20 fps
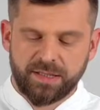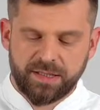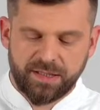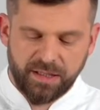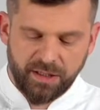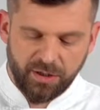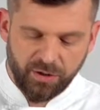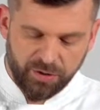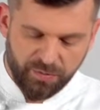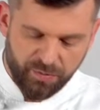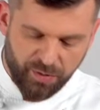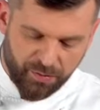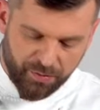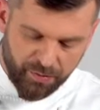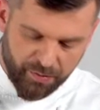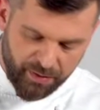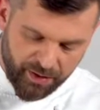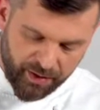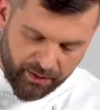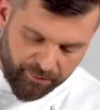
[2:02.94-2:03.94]
sealed
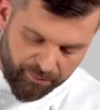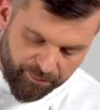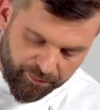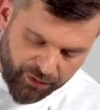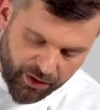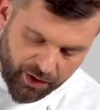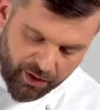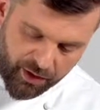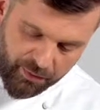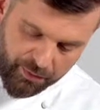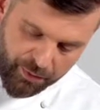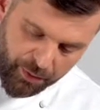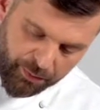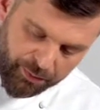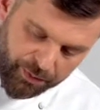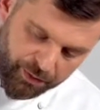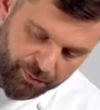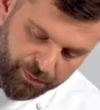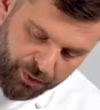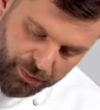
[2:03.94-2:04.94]
properly.
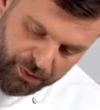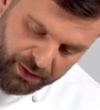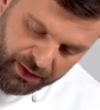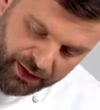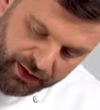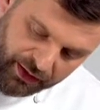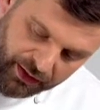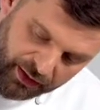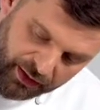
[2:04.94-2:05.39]
Prop properly.